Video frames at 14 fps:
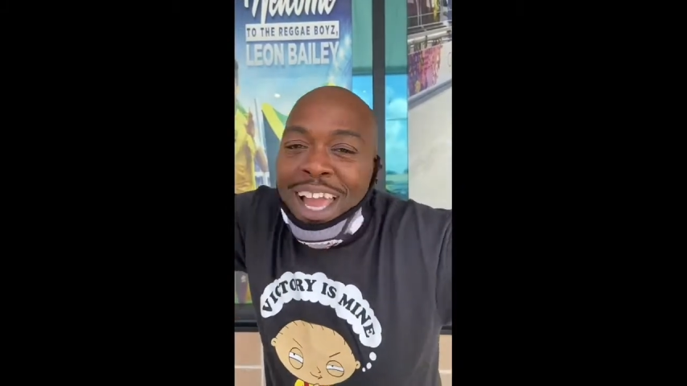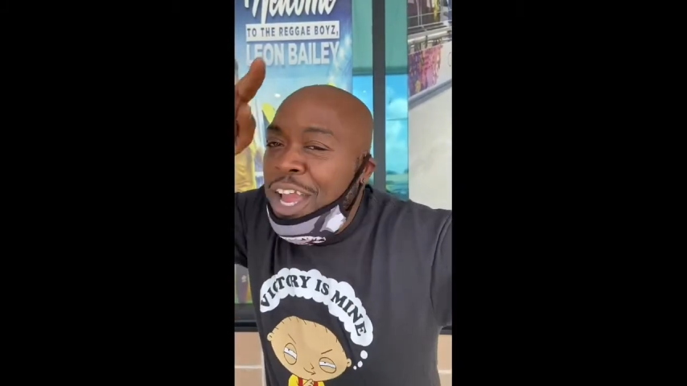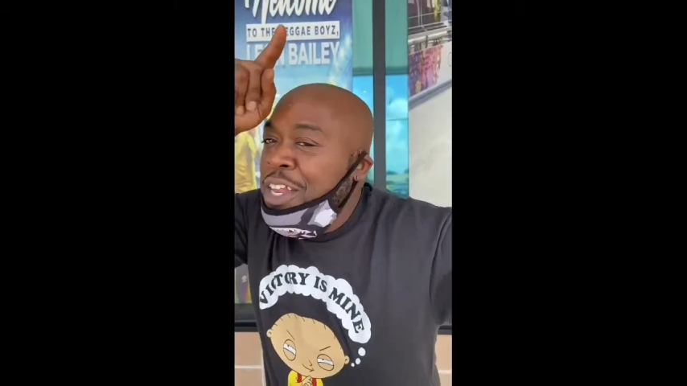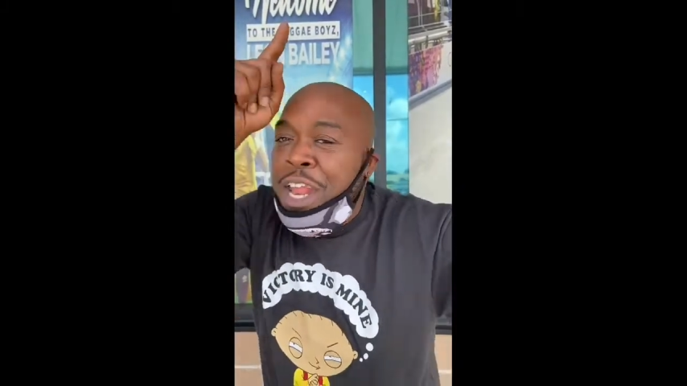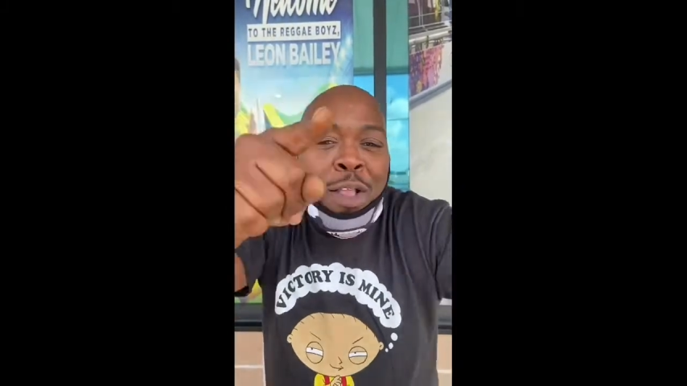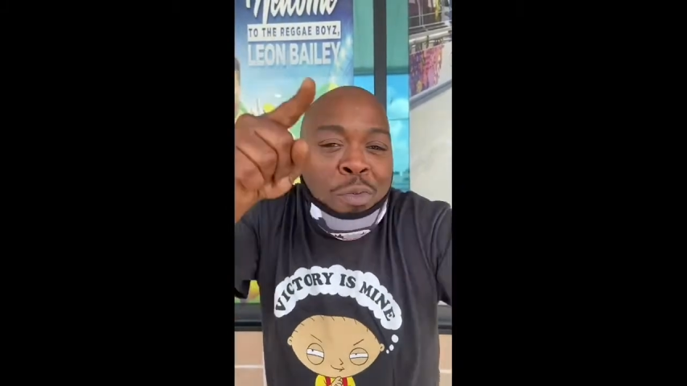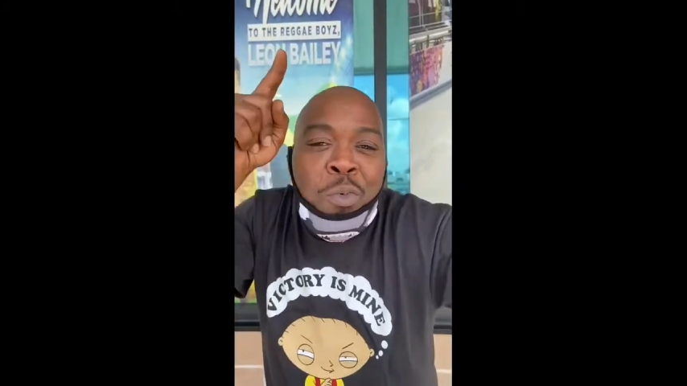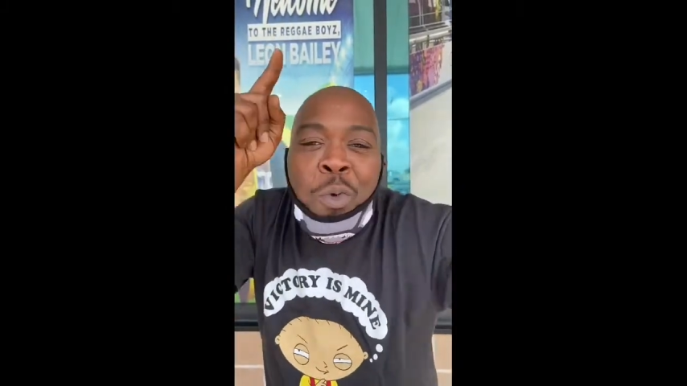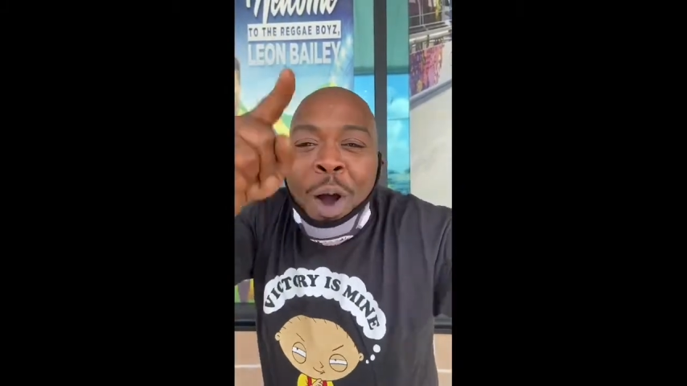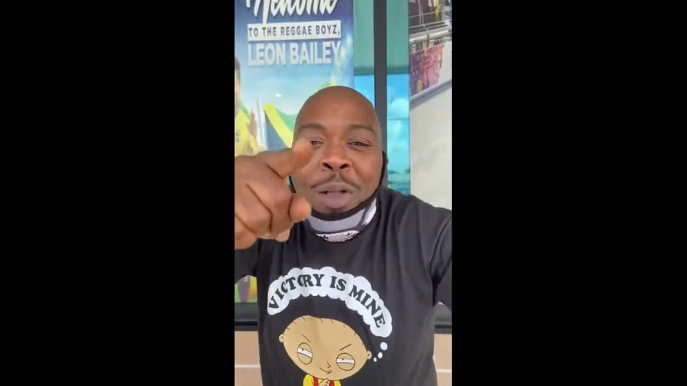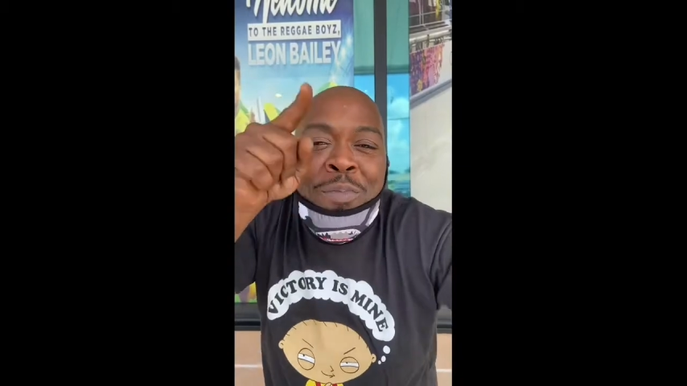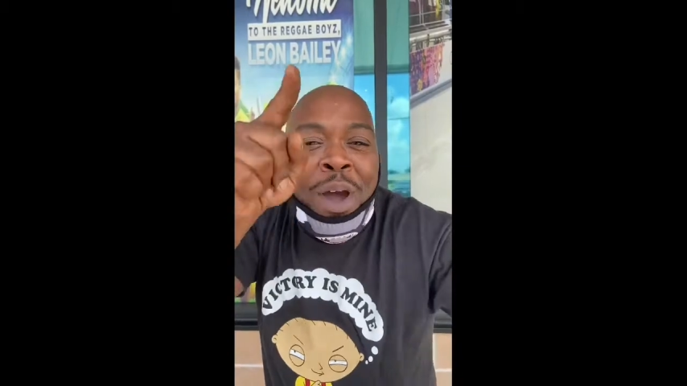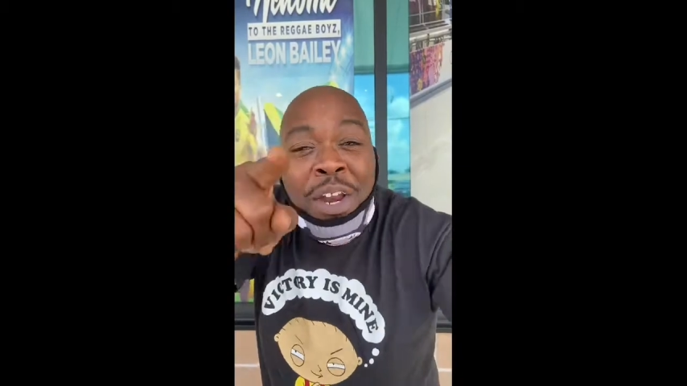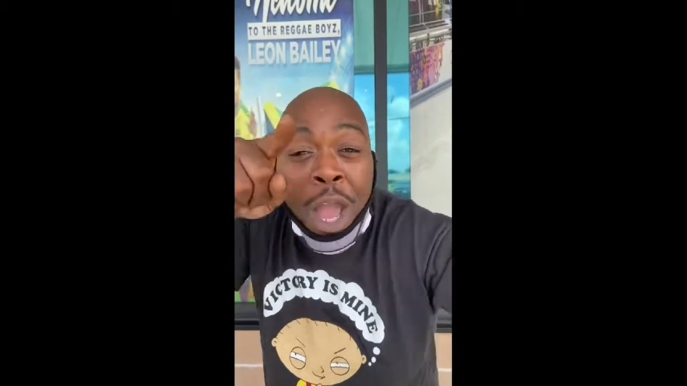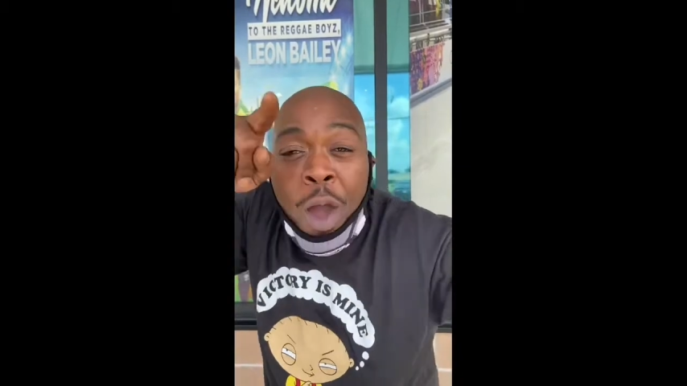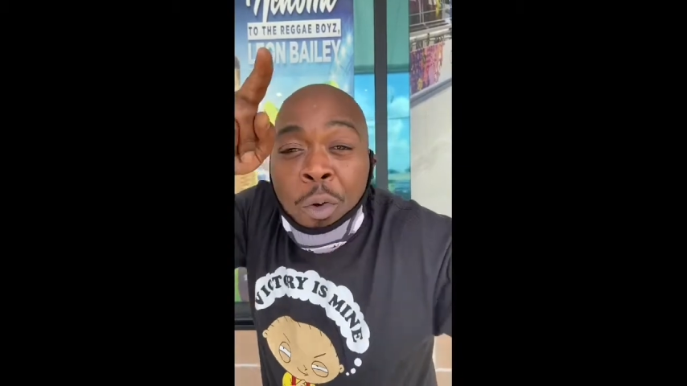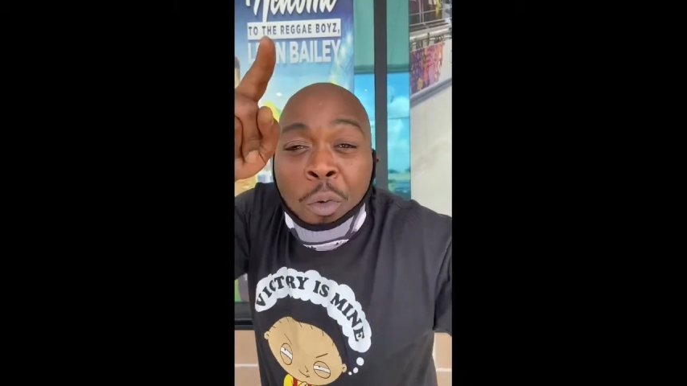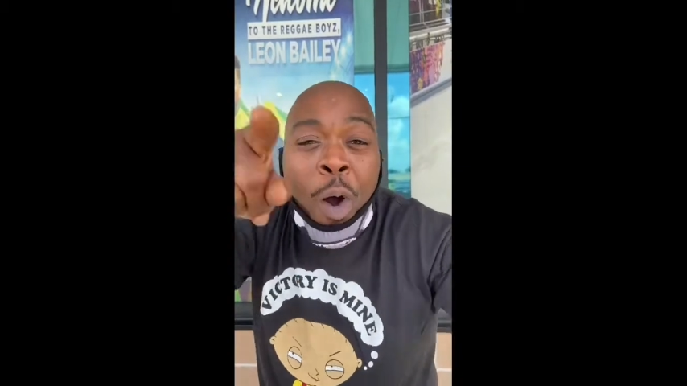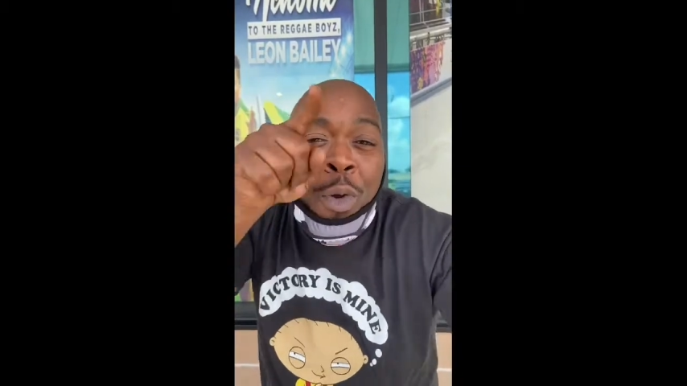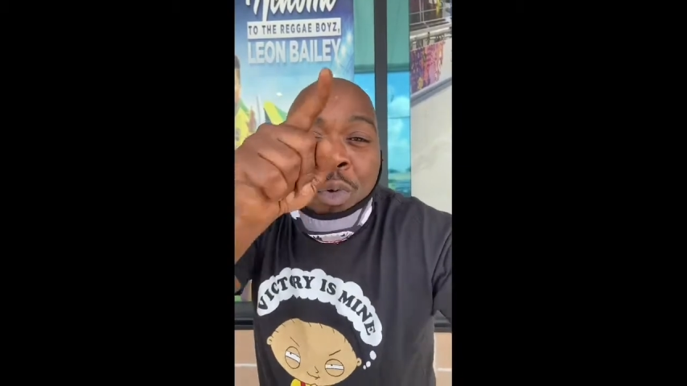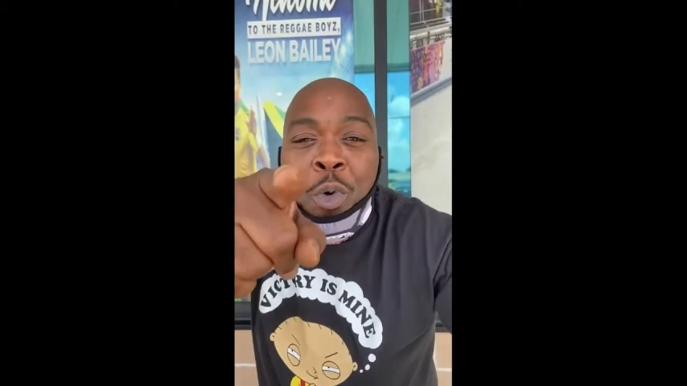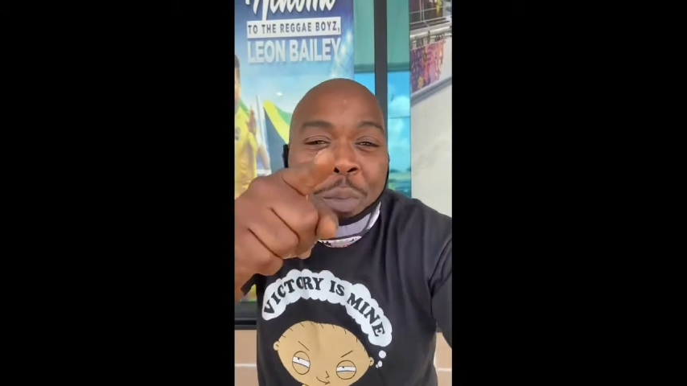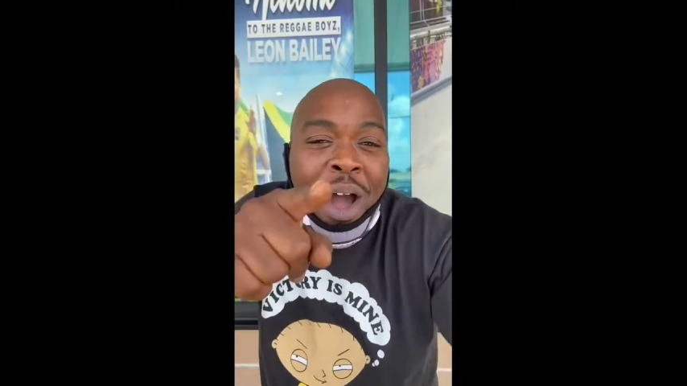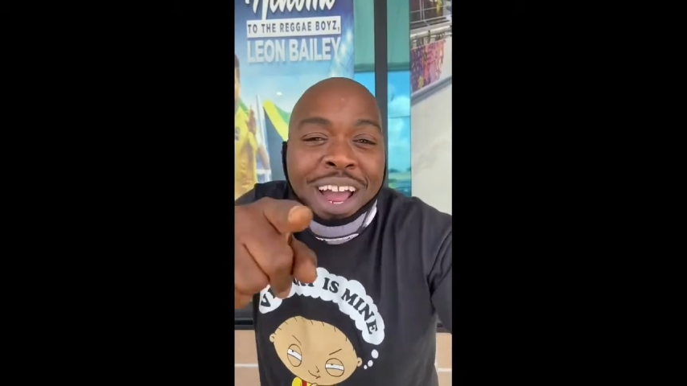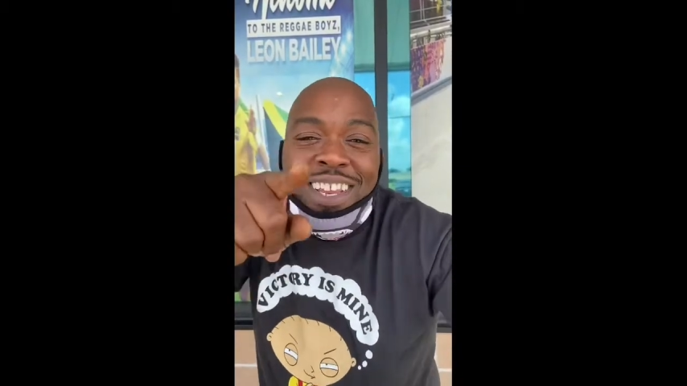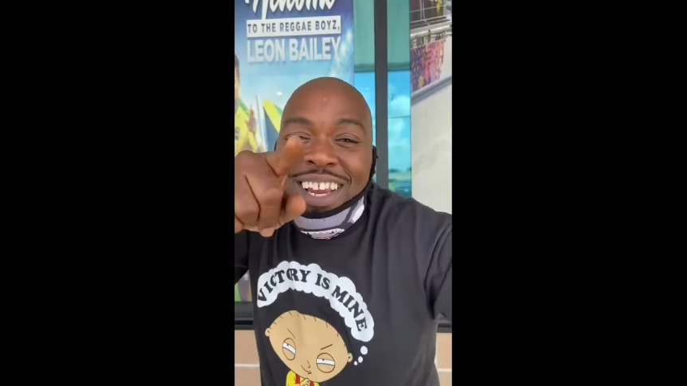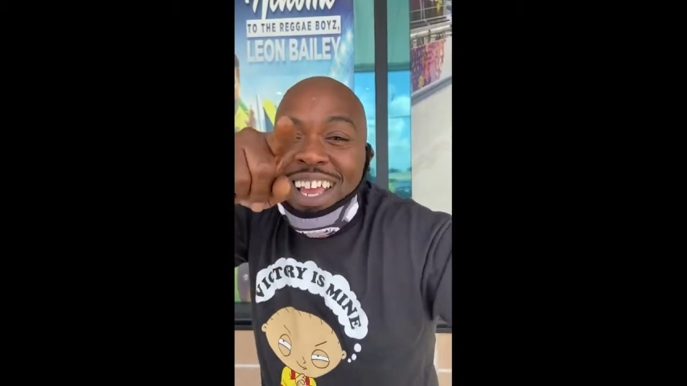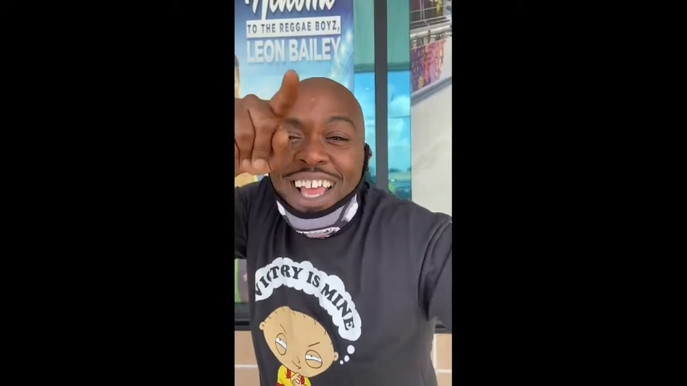not one man and one
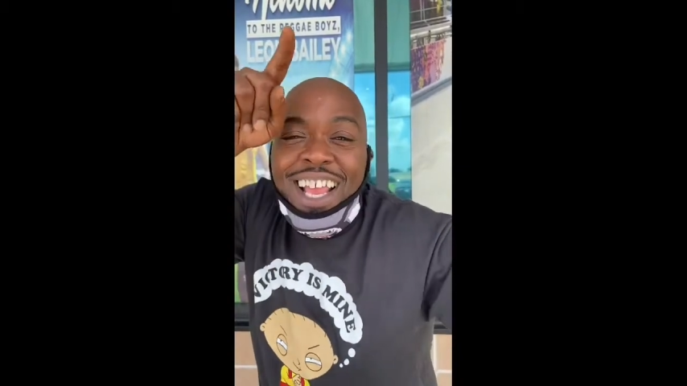woman.